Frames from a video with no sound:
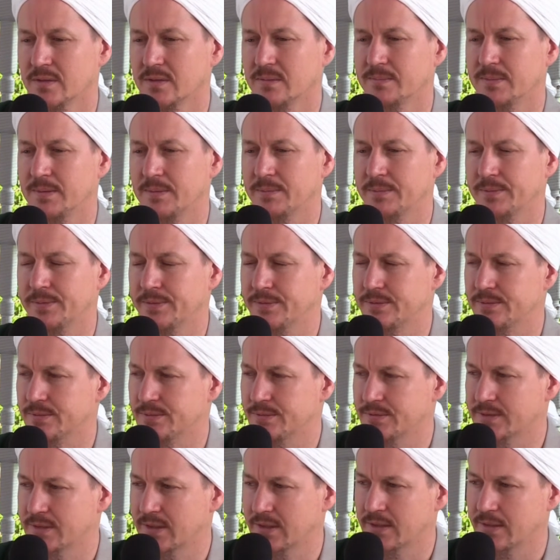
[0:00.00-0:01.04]
people that you
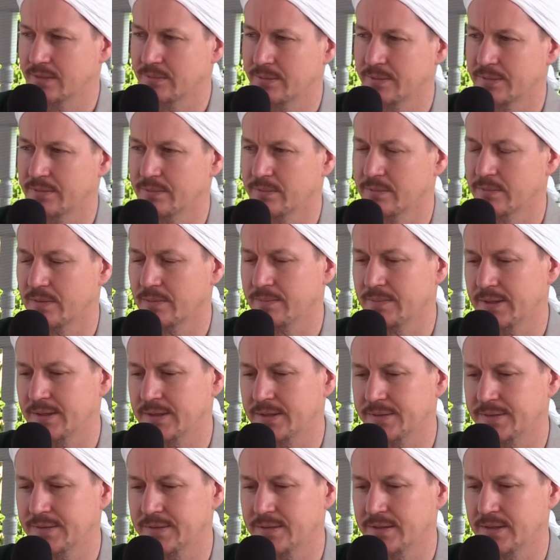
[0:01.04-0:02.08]
studied with from way back
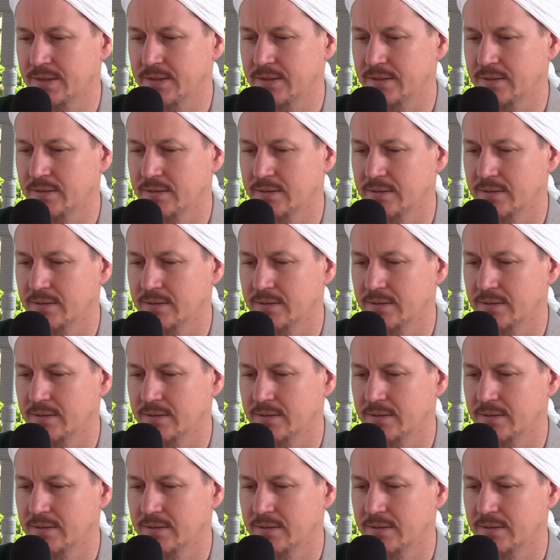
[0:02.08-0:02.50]
in the day,